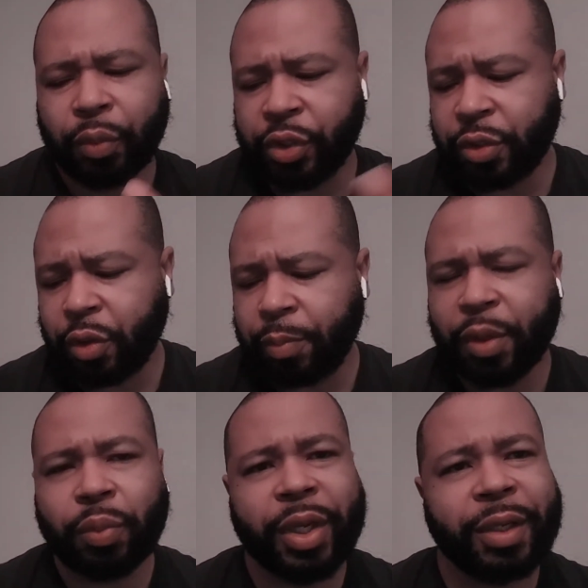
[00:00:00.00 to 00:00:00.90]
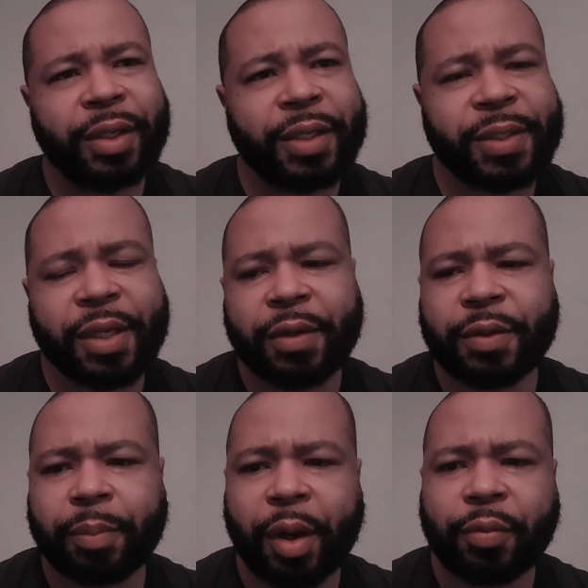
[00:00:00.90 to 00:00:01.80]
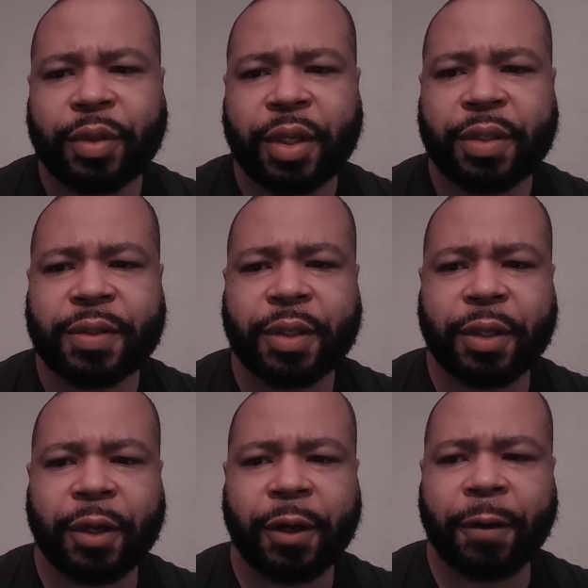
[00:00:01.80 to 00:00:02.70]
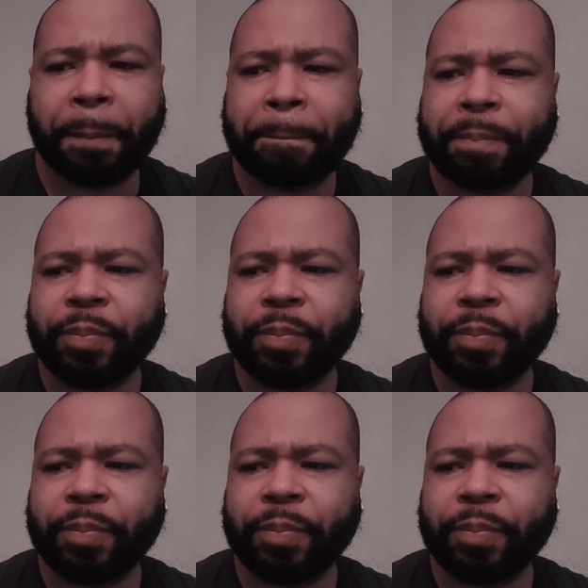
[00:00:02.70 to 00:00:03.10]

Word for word: we're just going to be reading details about this and um,